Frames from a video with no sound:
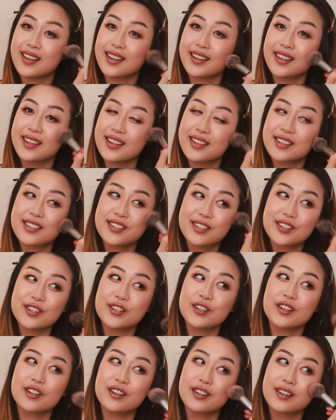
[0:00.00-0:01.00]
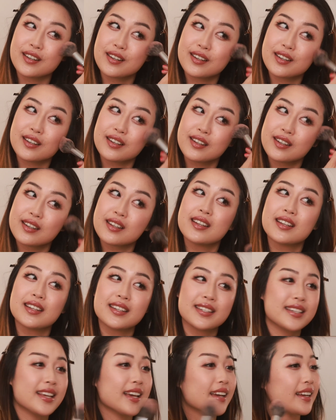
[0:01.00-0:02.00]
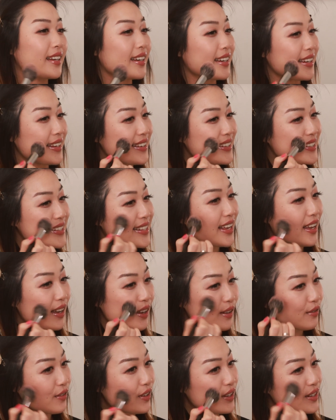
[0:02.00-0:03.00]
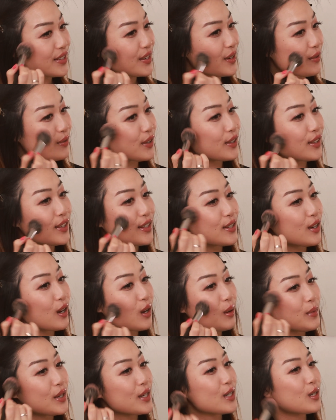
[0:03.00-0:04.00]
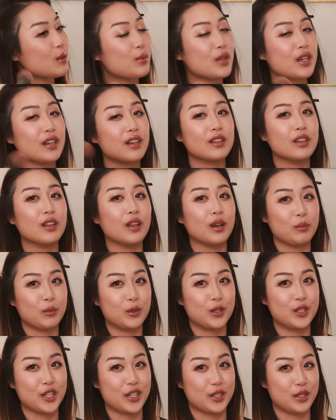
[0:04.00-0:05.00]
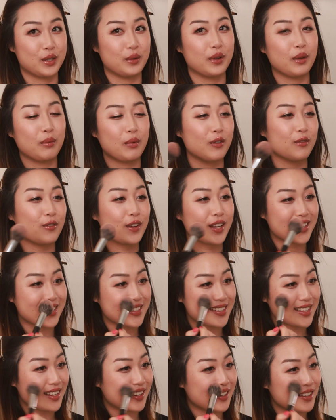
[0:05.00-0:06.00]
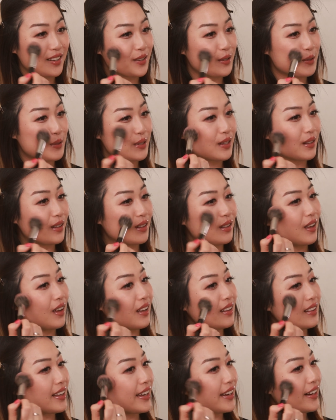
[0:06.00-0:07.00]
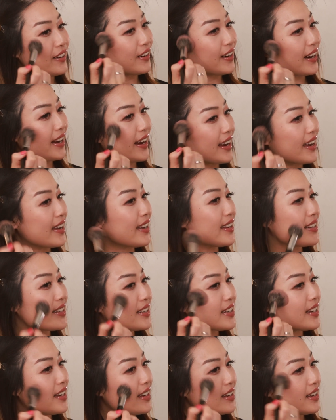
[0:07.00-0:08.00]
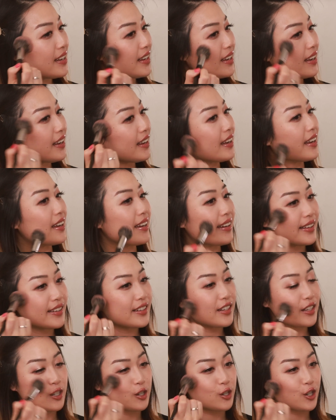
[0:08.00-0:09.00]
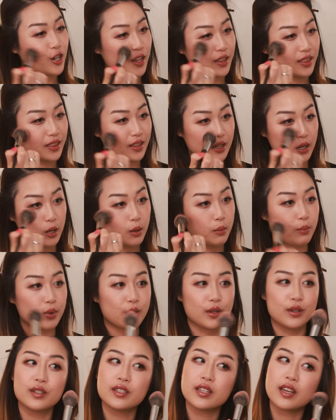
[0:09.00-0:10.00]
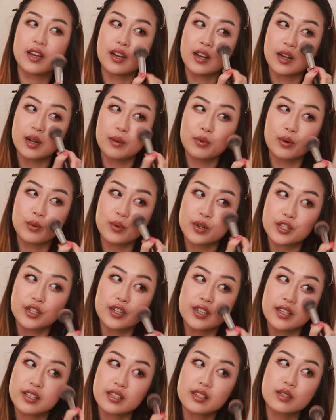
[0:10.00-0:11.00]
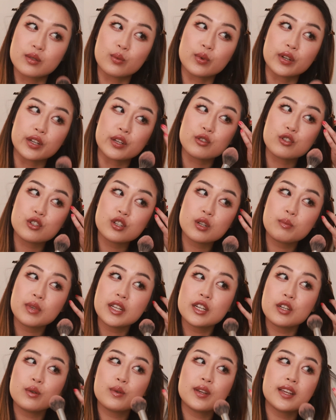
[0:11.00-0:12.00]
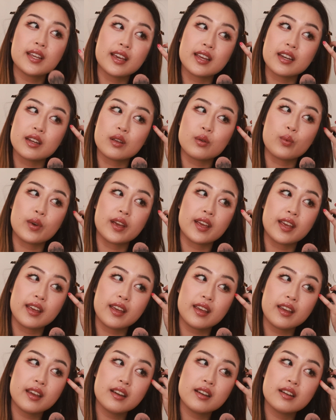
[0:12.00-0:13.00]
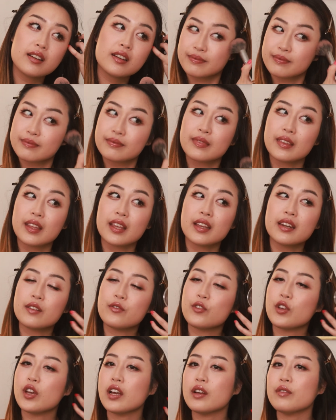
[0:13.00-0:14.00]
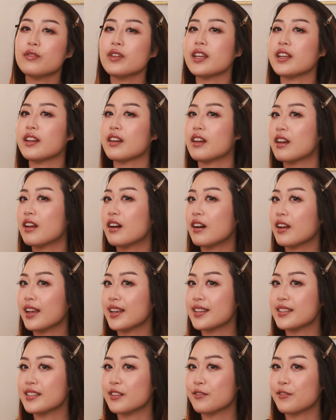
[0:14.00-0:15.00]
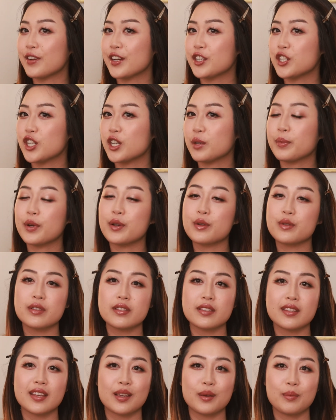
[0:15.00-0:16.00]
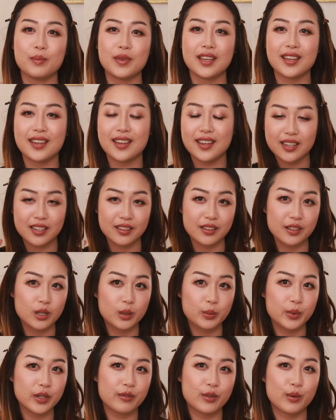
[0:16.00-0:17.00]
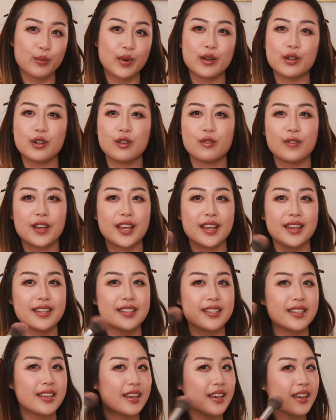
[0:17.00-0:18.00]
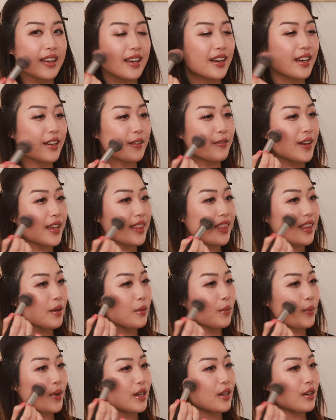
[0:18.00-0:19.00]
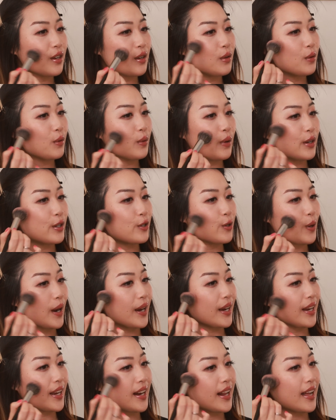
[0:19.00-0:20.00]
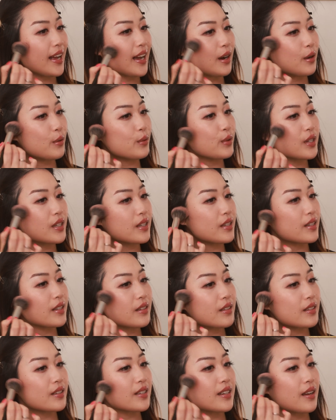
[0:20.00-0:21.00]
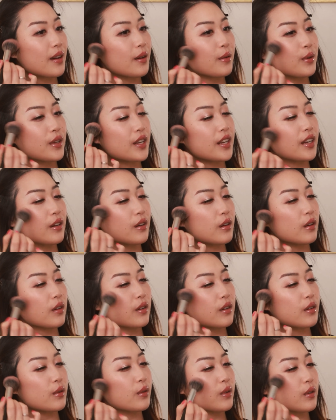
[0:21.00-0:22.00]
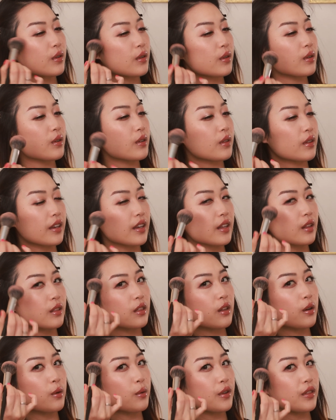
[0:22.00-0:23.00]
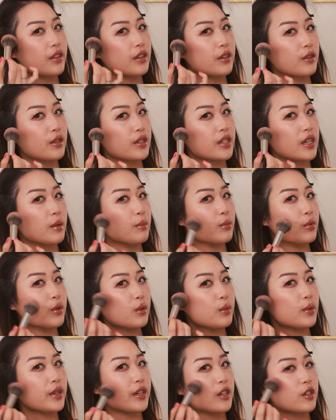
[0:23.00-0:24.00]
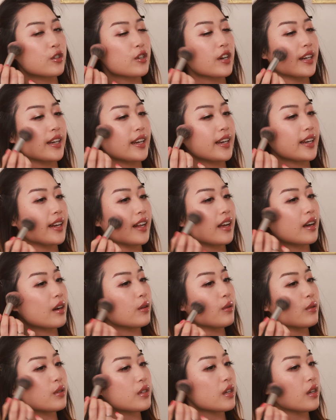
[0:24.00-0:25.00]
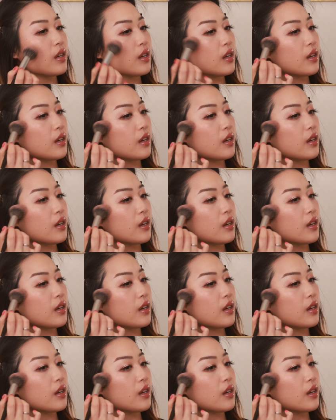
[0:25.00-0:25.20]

like Eastern techniques have definitely taught me to be a lot more gentle with my face and use a lot lighter hand and gently build up, which is what you should be doing anyway. And if you have like not as defined cheekbones like me and a little bit of a rounder face, I find that when you drag it out down here, like lower than your temple, when you're dragging it out,